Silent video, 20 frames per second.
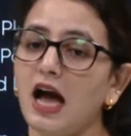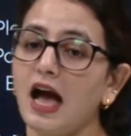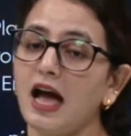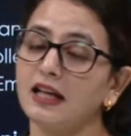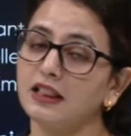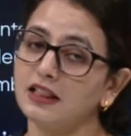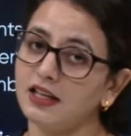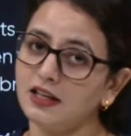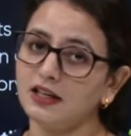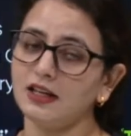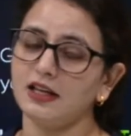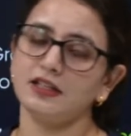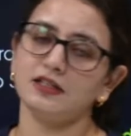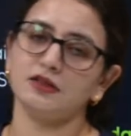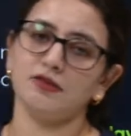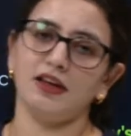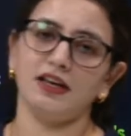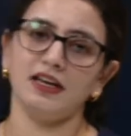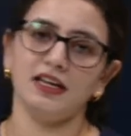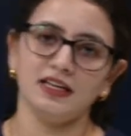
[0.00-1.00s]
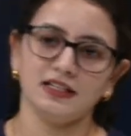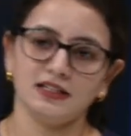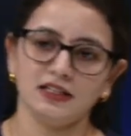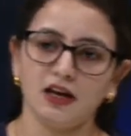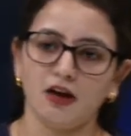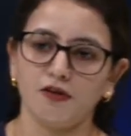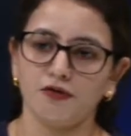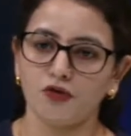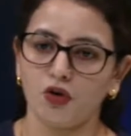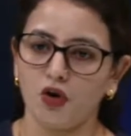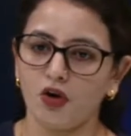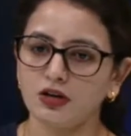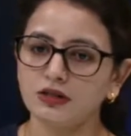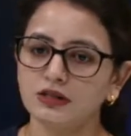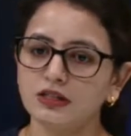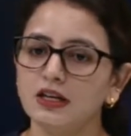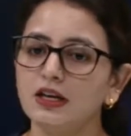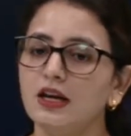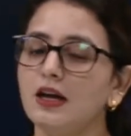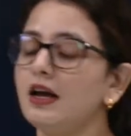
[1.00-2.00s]
I think it's very easy, of
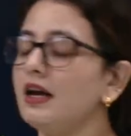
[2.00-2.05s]
course.